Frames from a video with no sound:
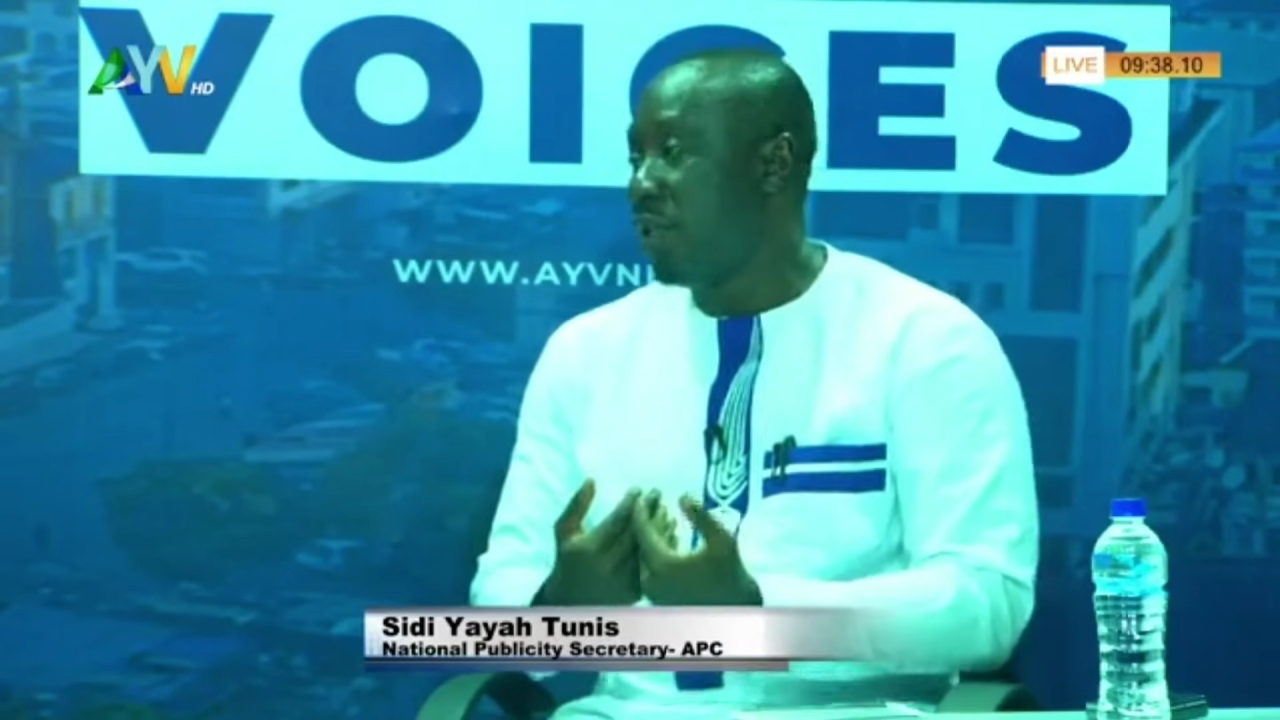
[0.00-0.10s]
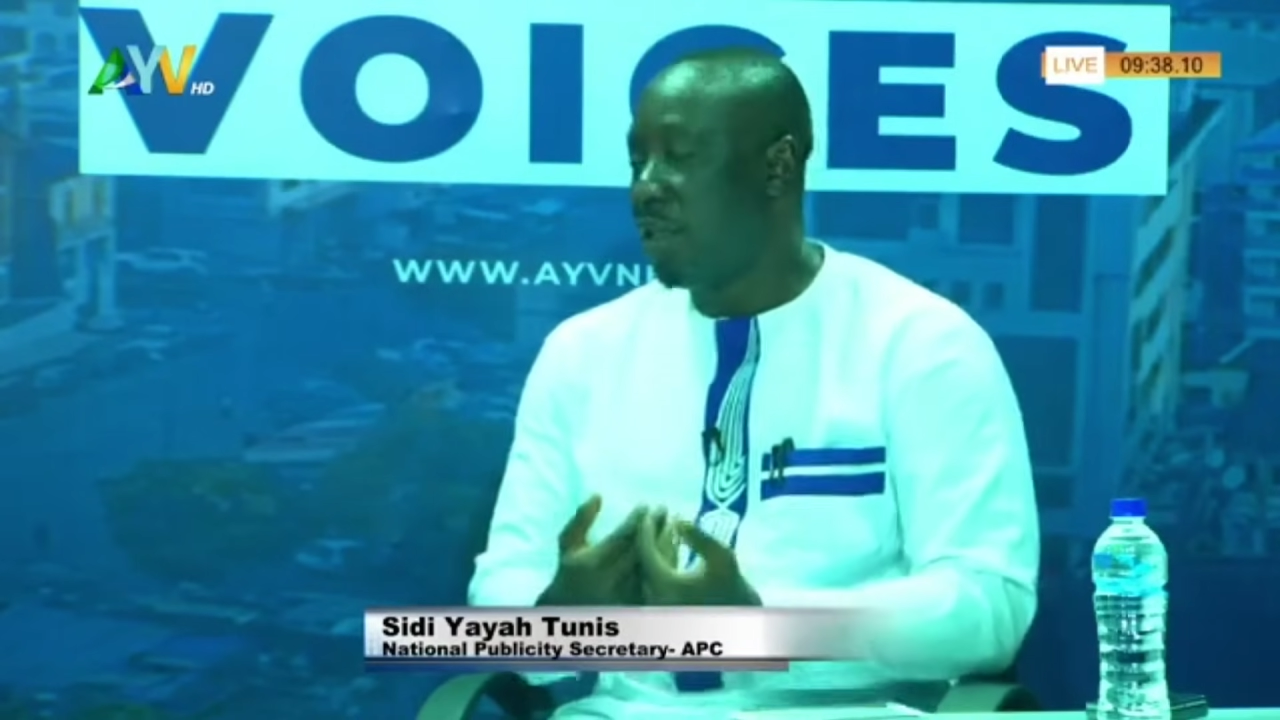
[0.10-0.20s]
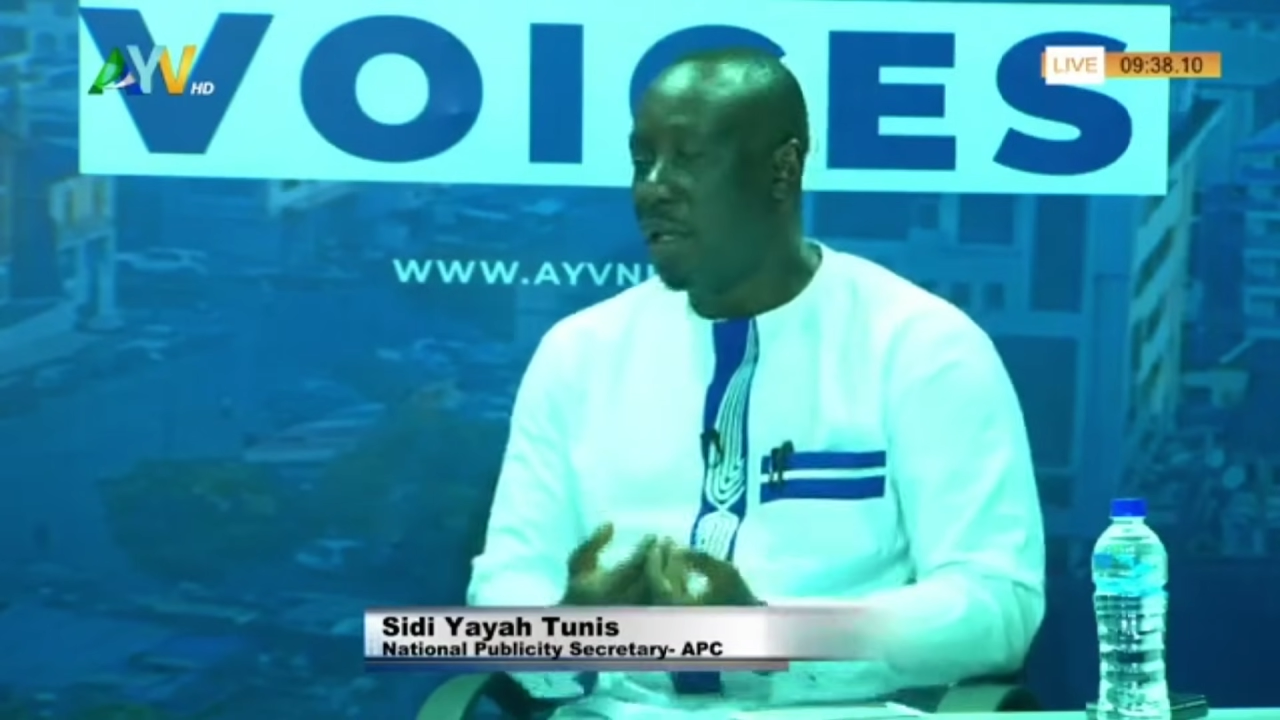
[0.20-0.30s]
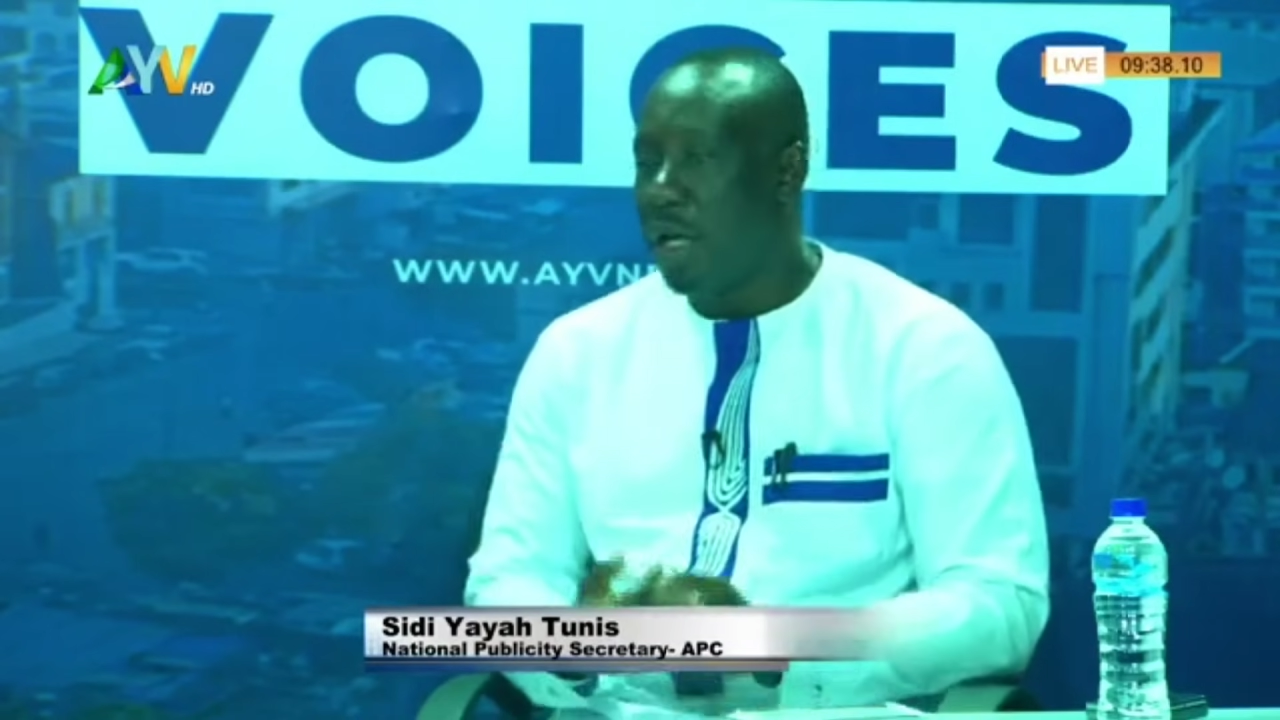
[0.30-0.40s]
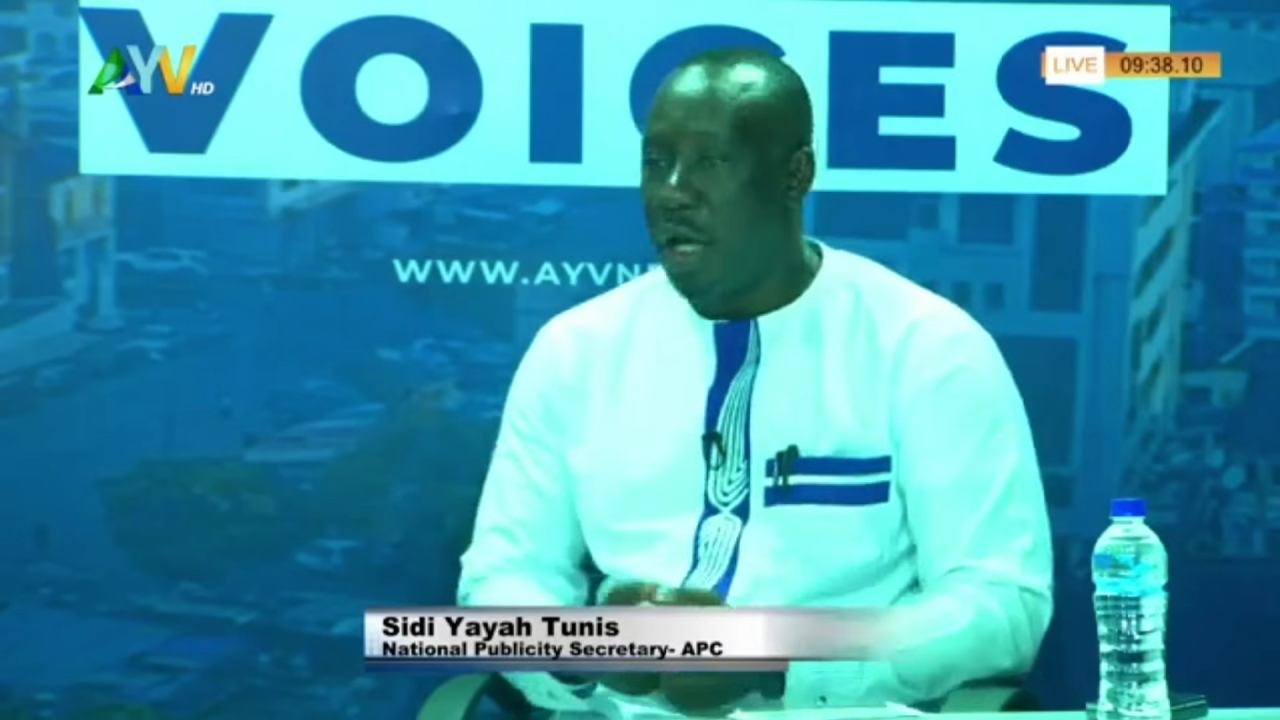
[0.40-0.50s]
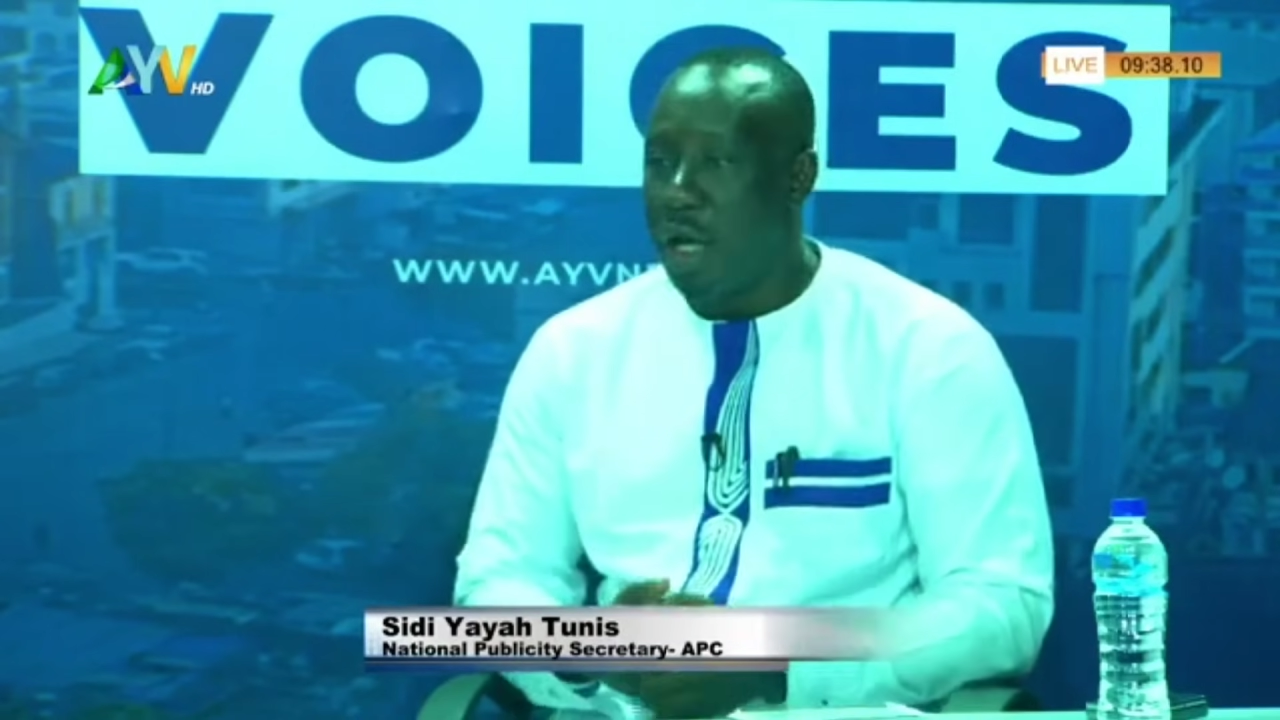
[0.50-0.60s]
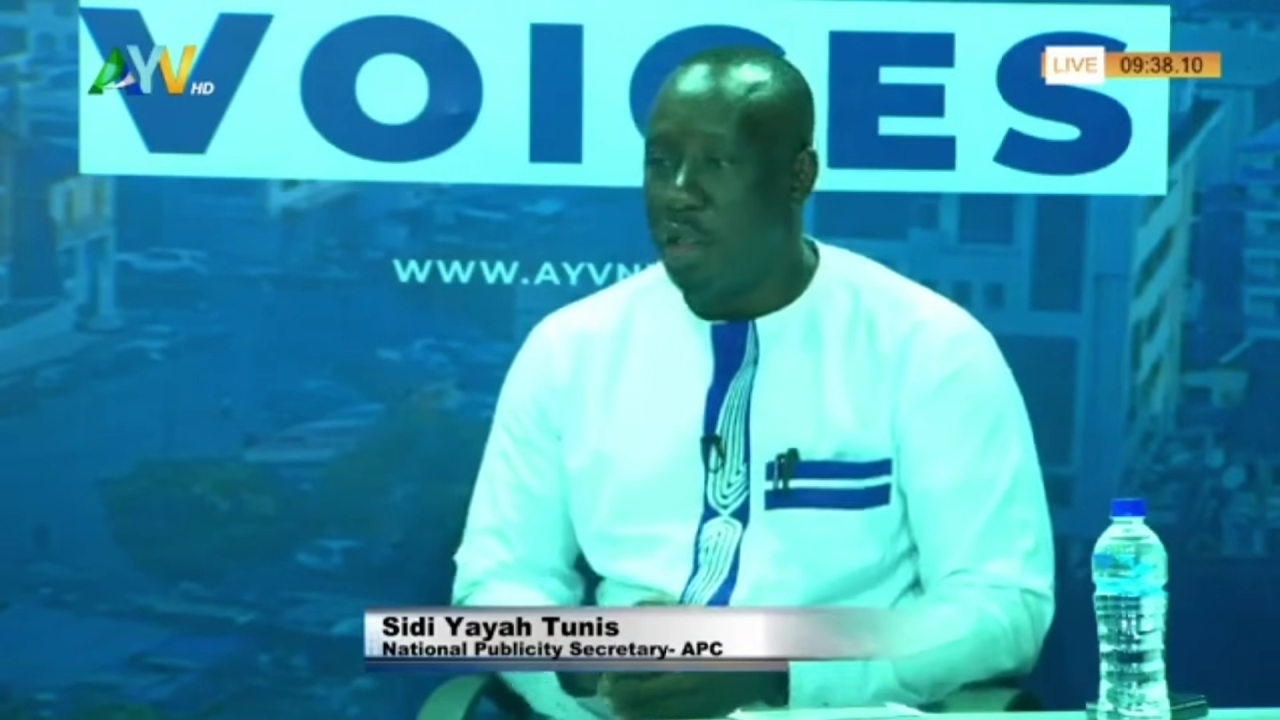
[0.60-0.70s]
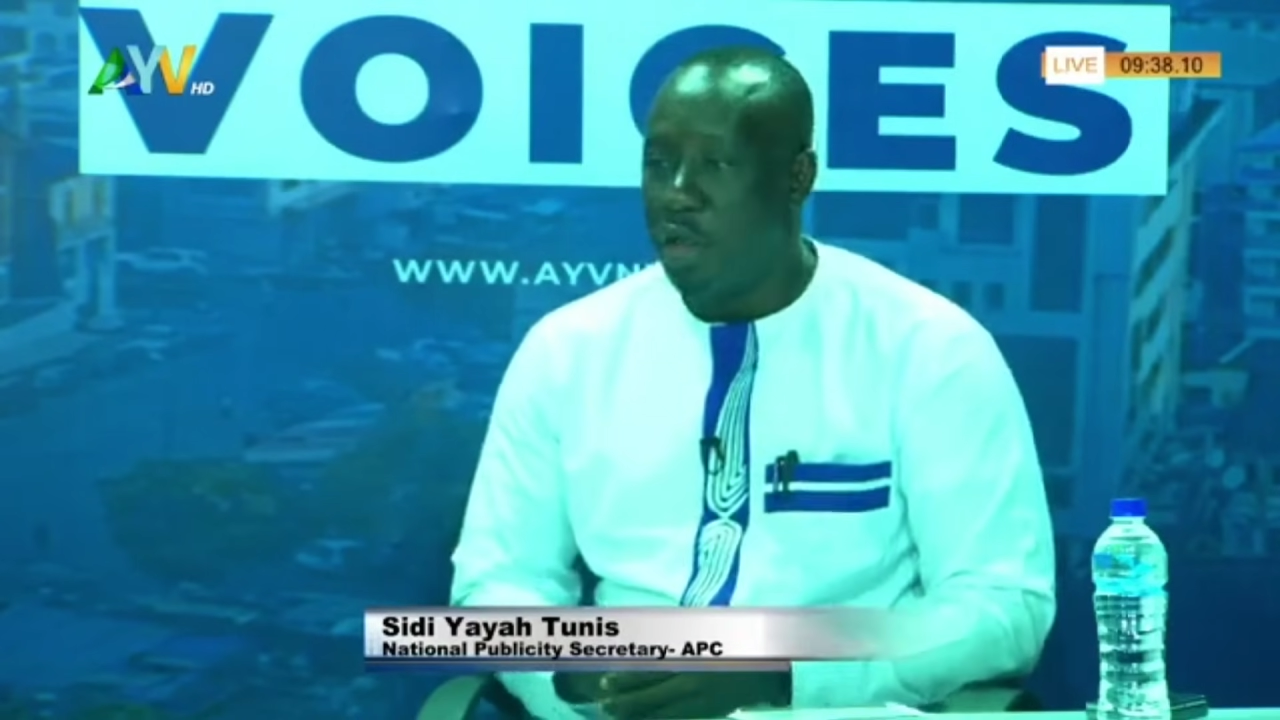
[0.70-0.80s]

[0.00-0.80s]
You know, I know